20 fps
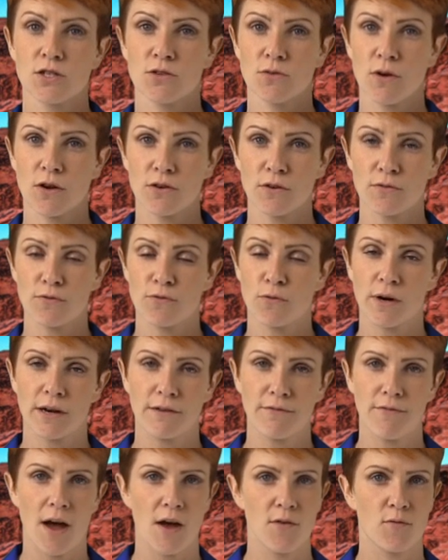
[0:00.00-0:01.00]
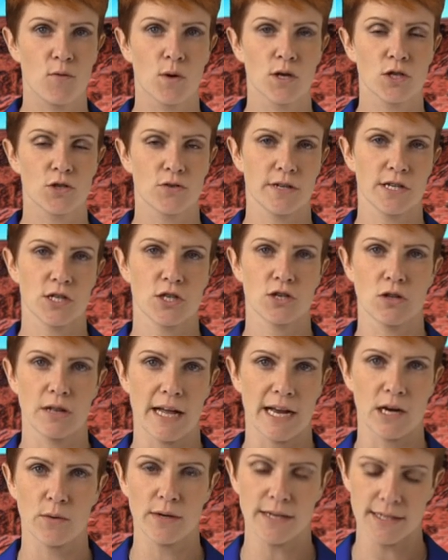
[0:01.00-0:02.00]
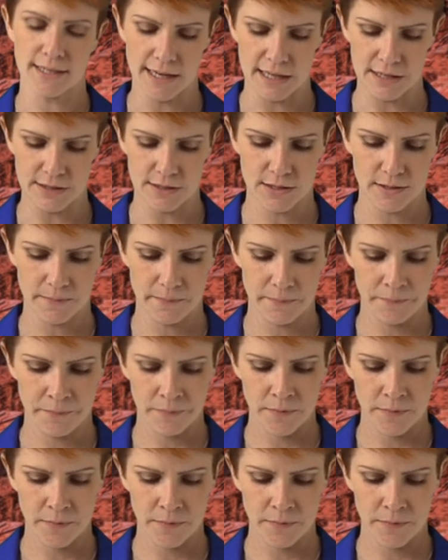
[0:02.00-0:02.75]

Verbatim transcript: 245, were traditional equity sellers.